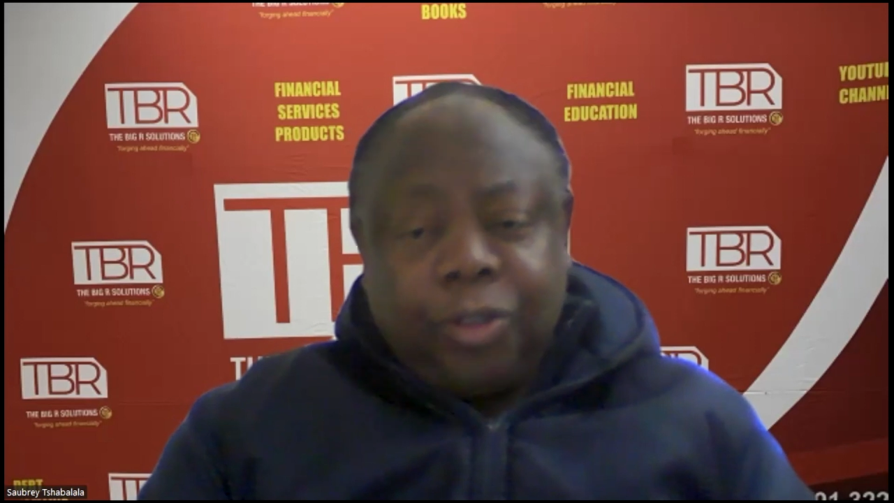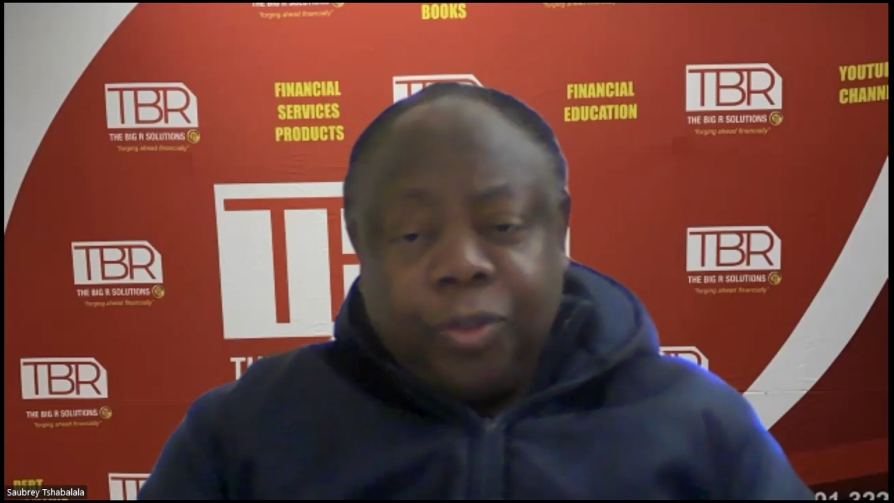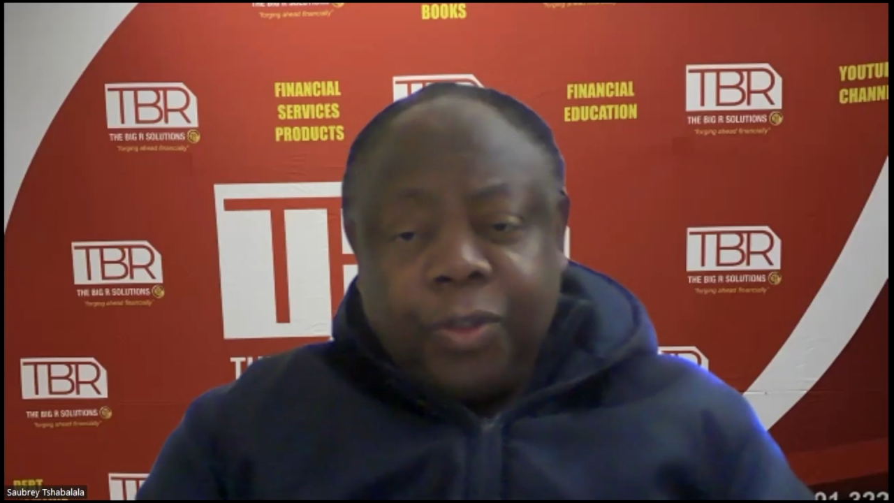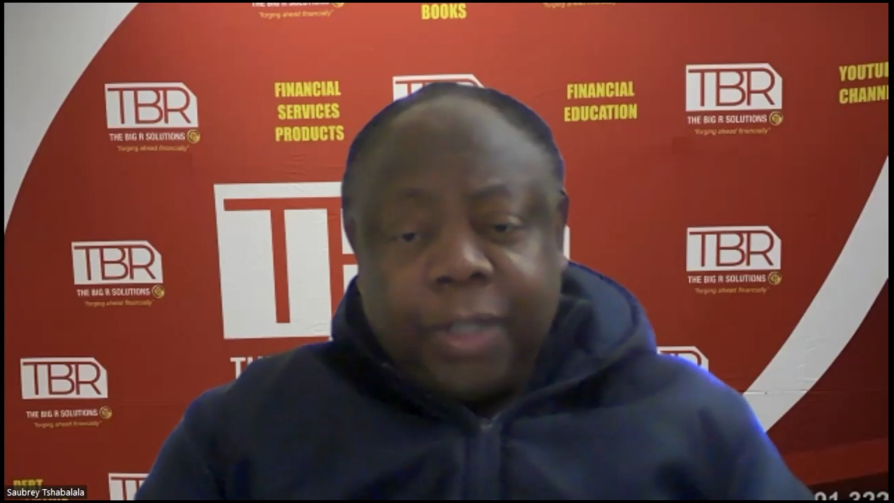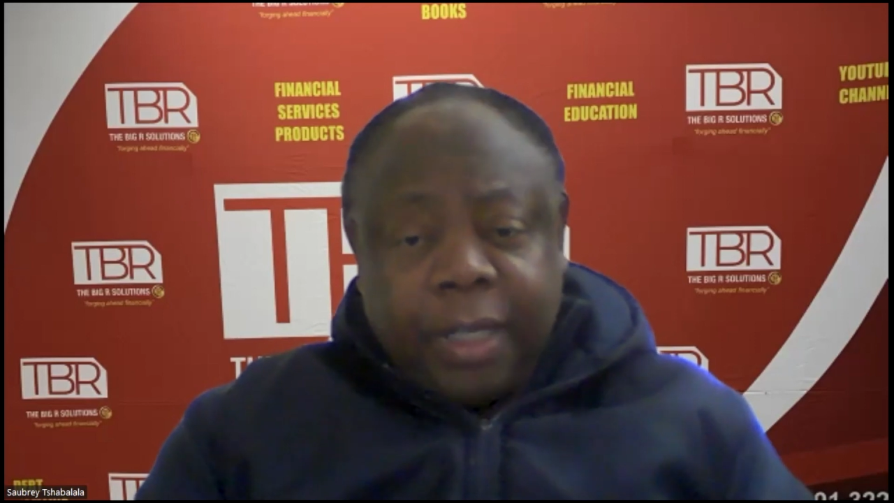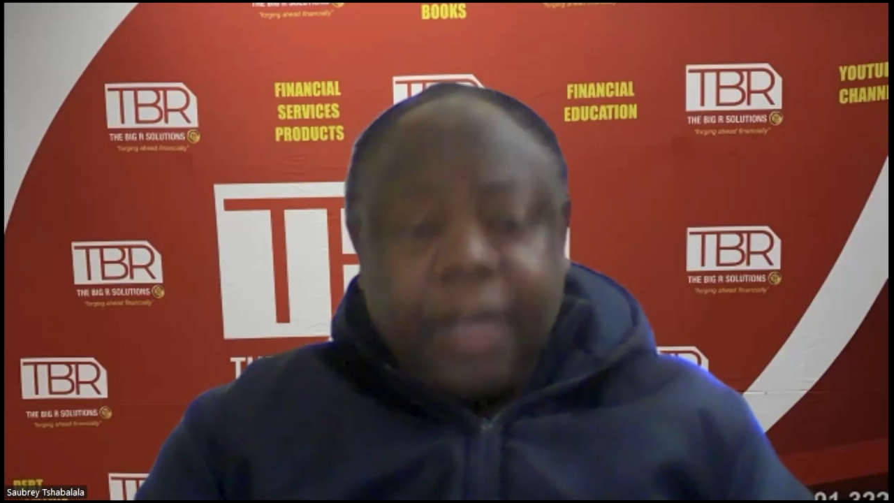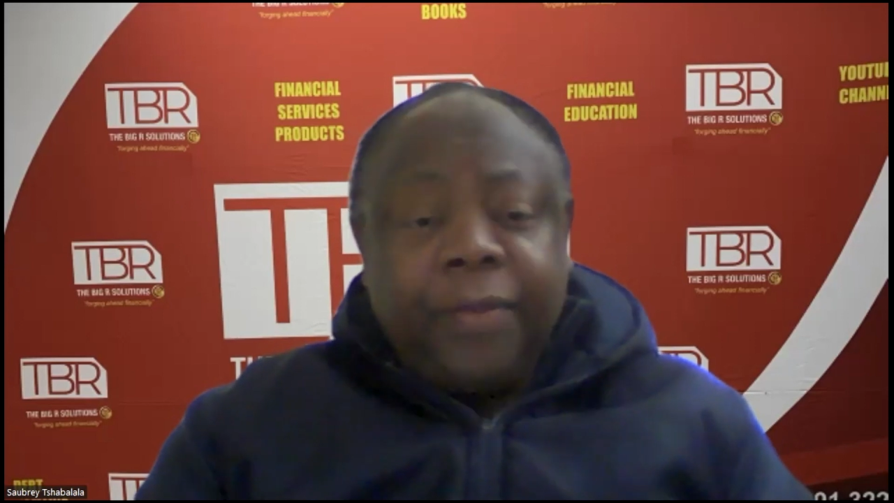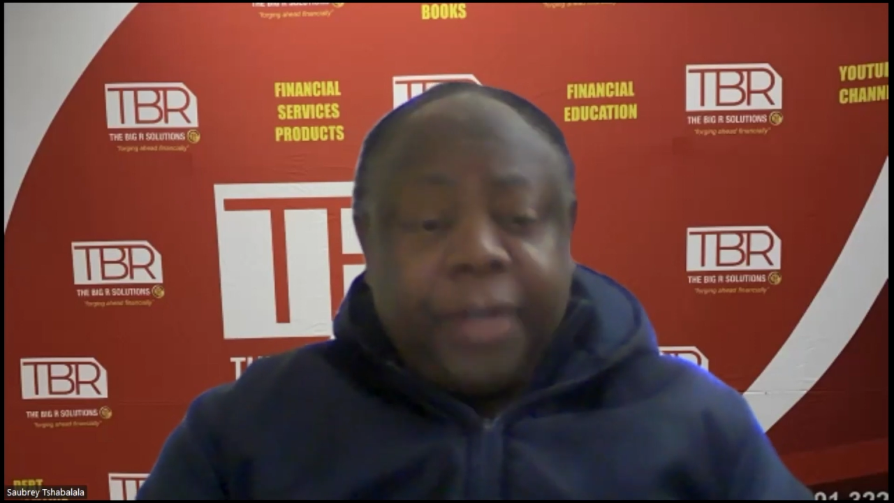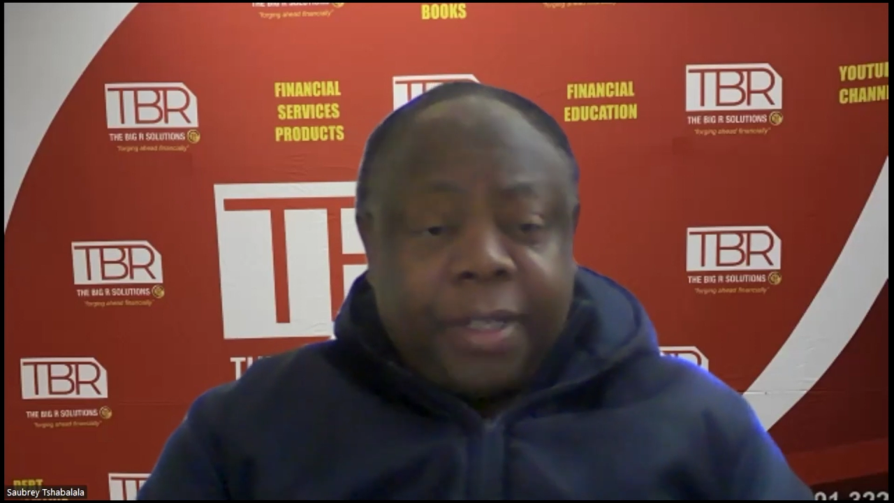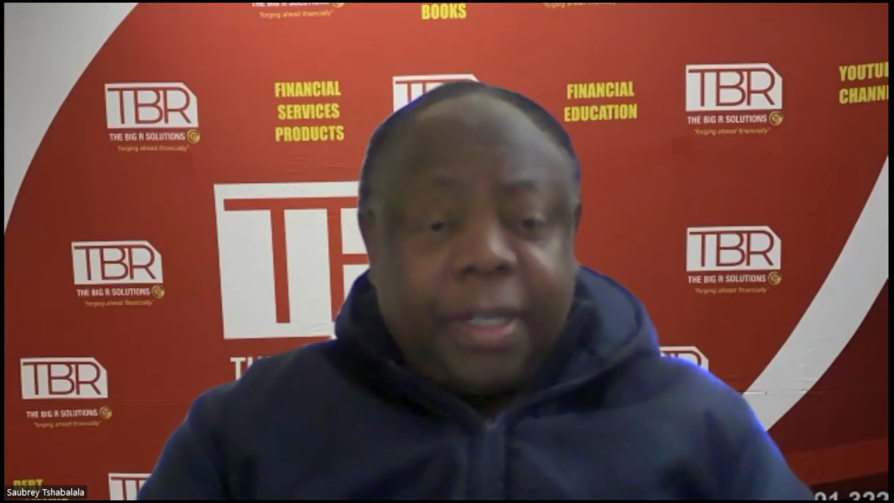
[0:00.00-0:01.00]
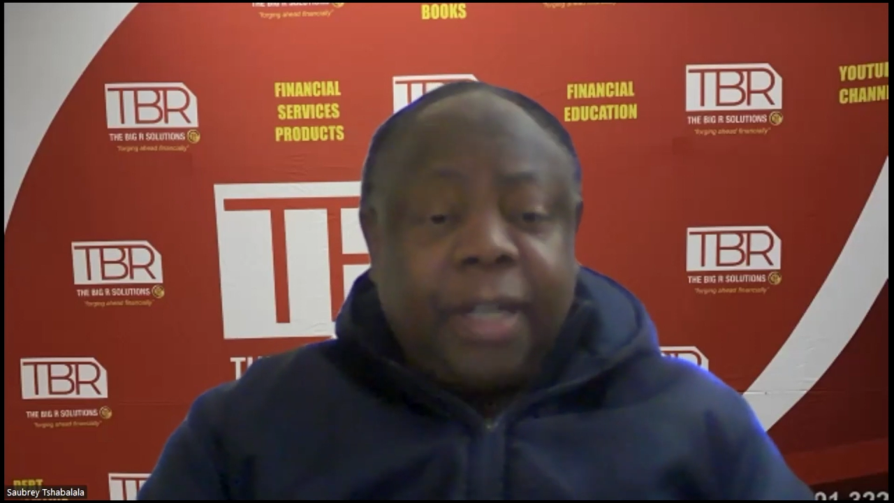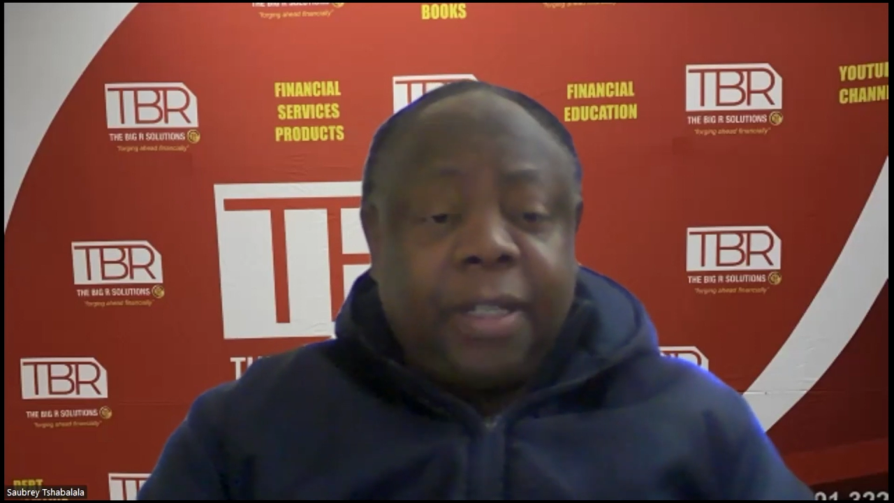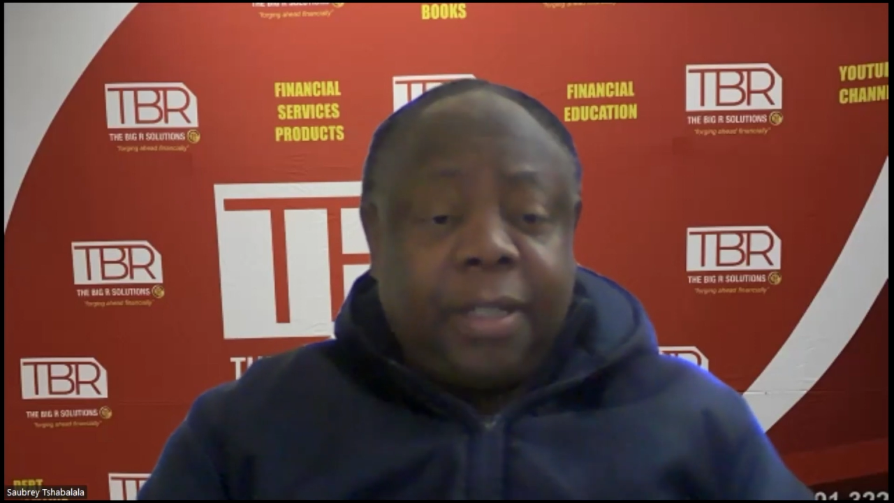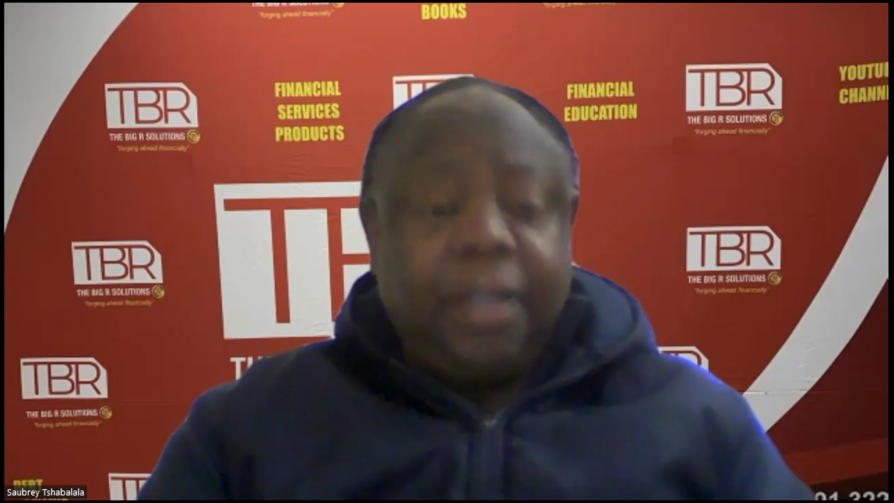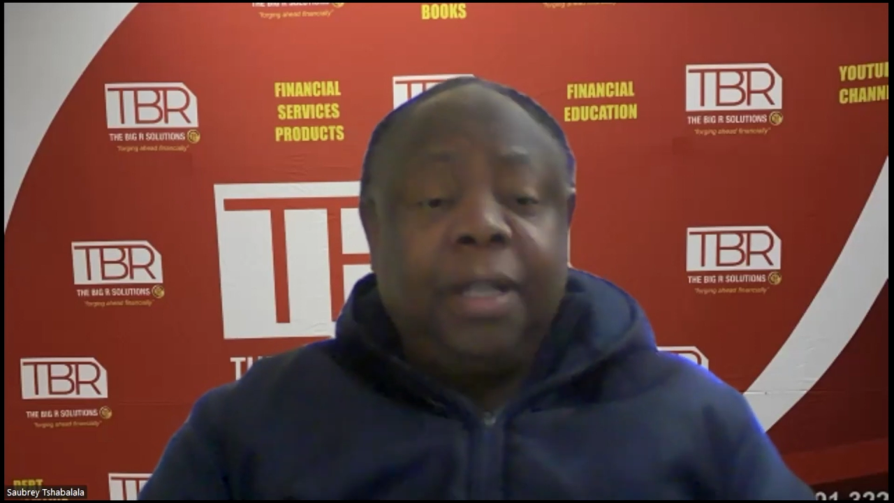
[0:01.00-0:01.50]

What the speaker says: Jules even said,